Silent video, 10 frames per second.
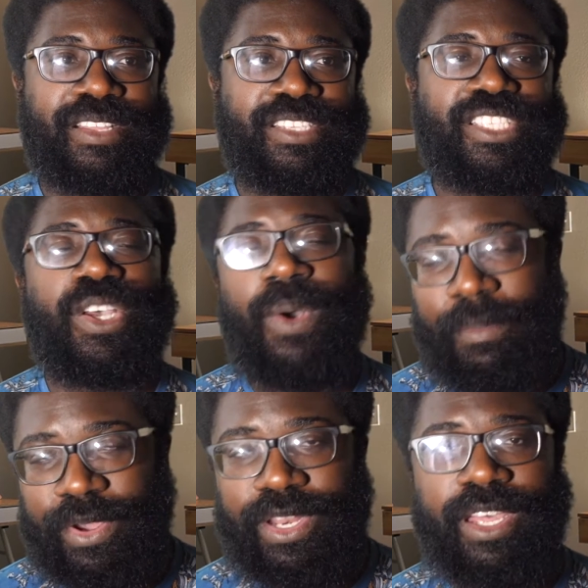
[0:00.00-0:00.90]
So
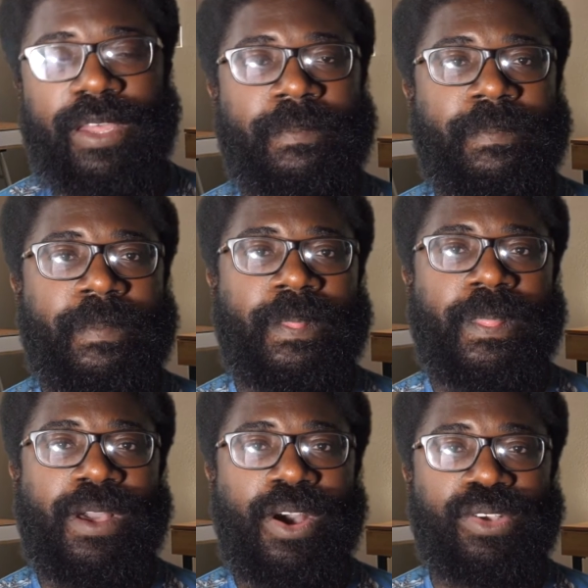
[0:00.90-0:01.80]
I'm going to
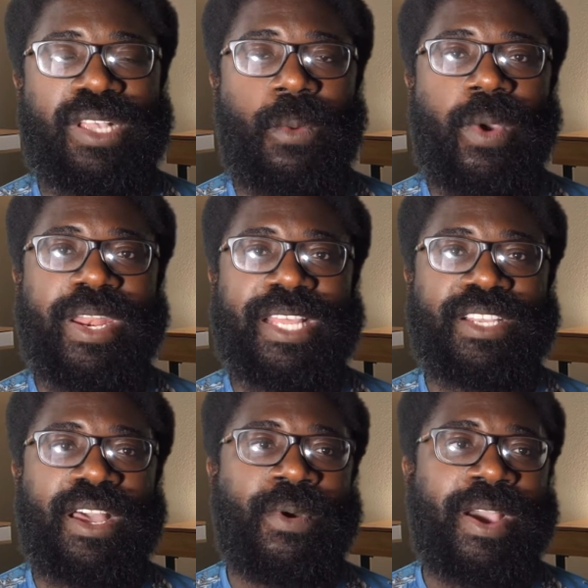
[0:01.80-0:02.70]
go somewhere that's
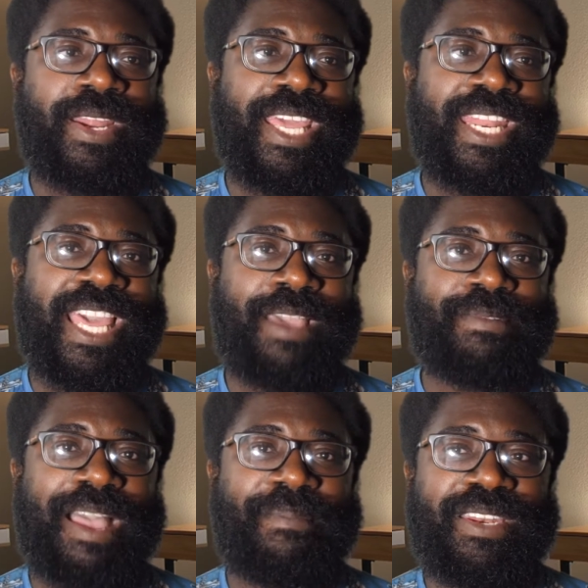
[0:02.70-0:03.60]
where I'm going to get the game
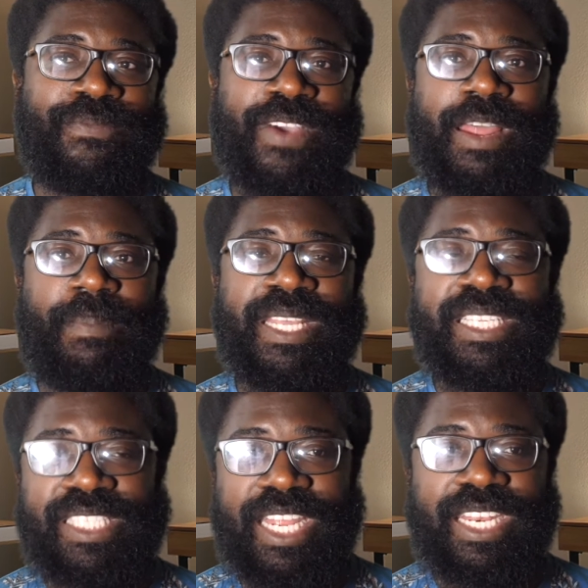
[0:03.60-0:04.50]
time and develop. And
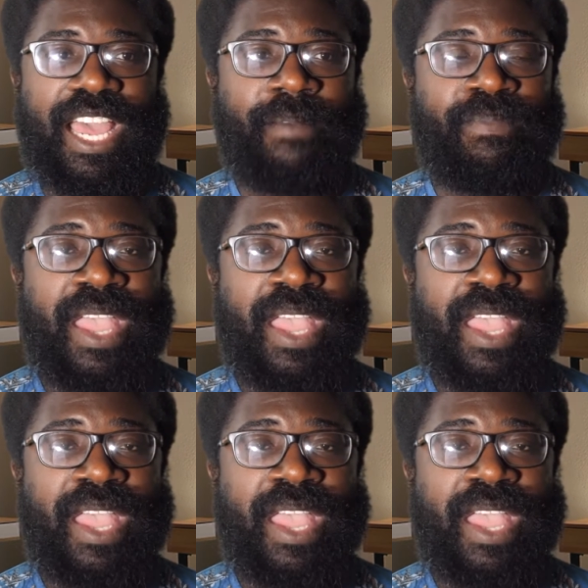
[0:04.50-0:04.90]
he's done that.